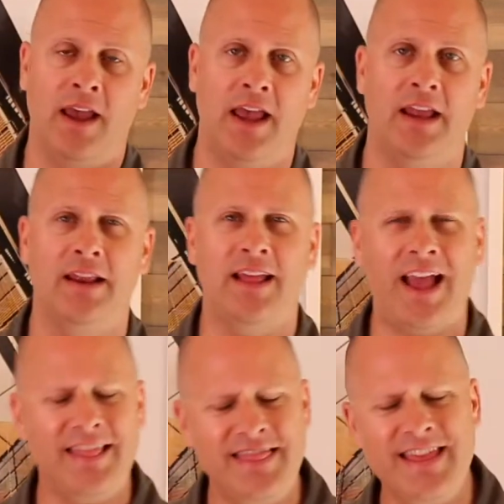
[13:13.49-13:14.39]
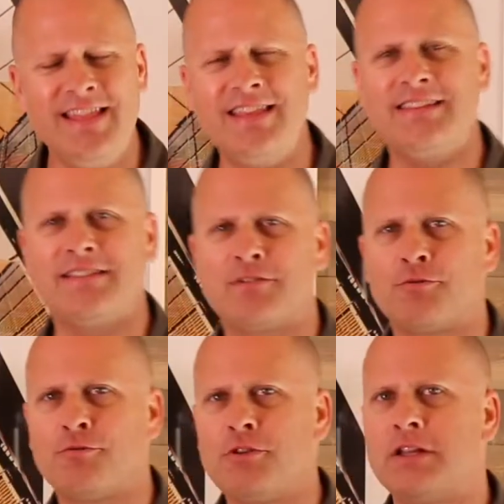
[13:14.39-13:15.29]
And I think this is a
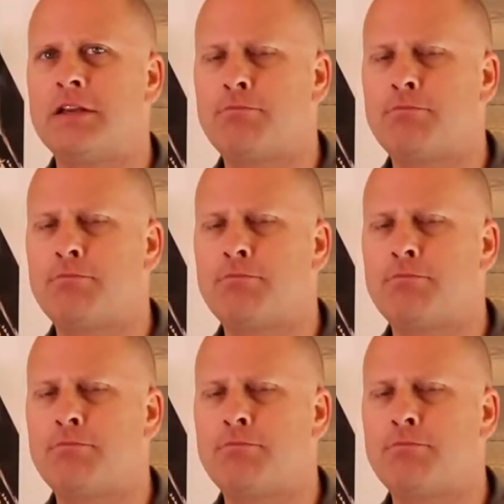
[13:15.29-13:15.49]
really